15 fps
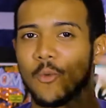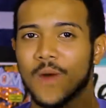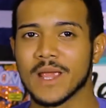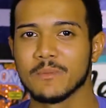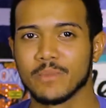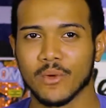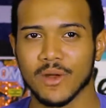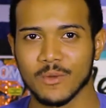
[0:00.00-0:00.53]

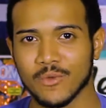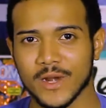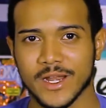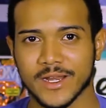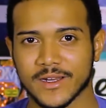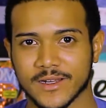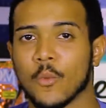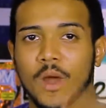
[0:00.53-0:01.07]
White Boy
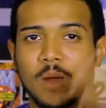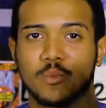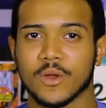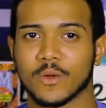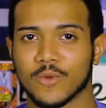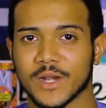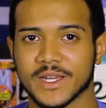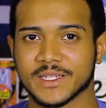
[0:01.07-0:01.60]
Rick
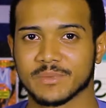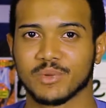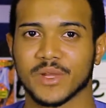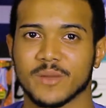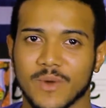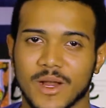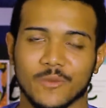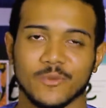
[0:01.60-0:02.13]
is played by